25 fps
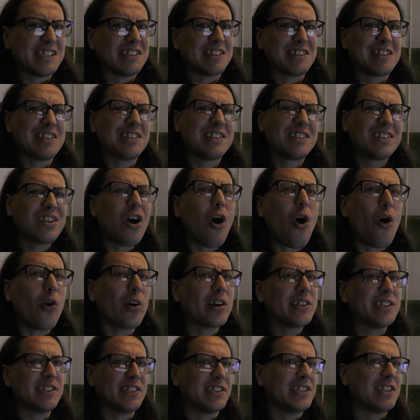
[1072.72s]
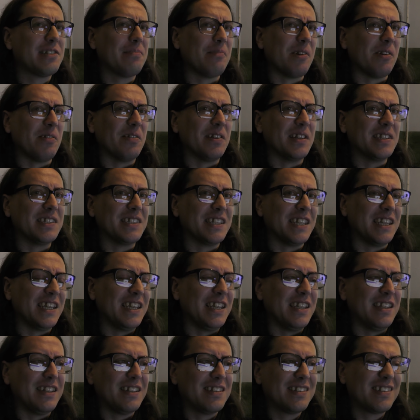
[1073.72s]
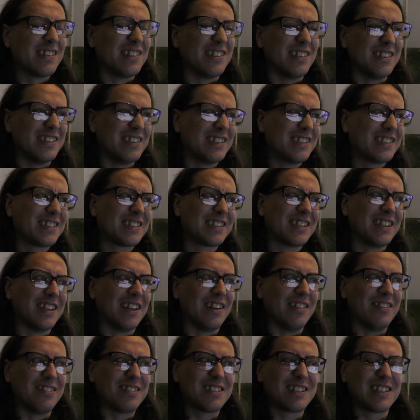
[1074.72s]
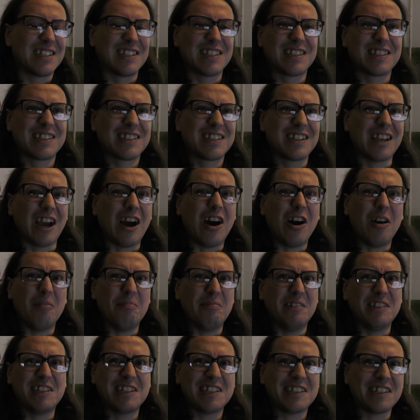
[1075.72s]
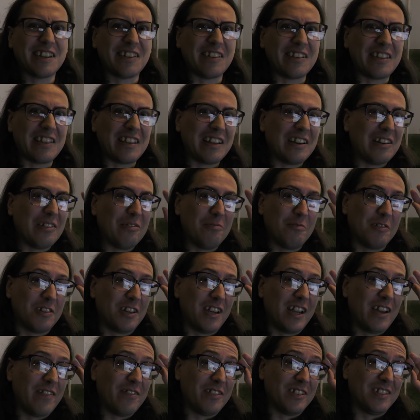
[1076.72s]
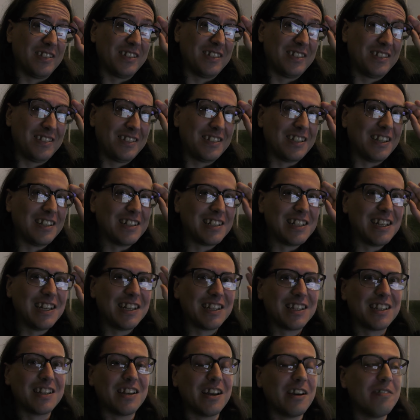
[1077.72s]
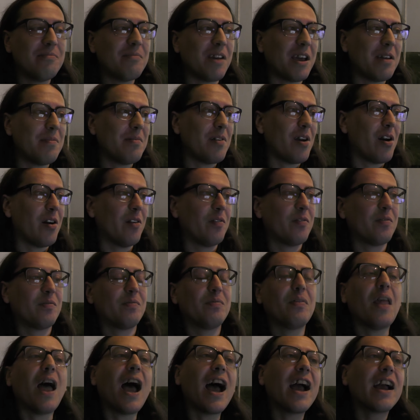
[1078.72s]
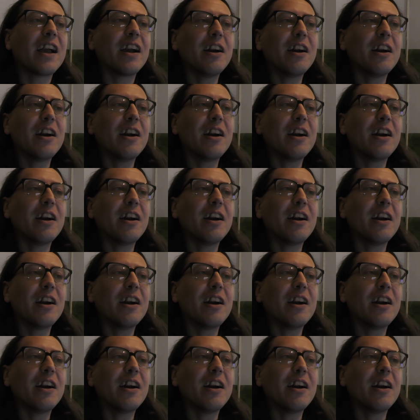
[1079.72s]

that's such a toxic community, and, you know, just garbage site that I would never touch it. You know, maybe I've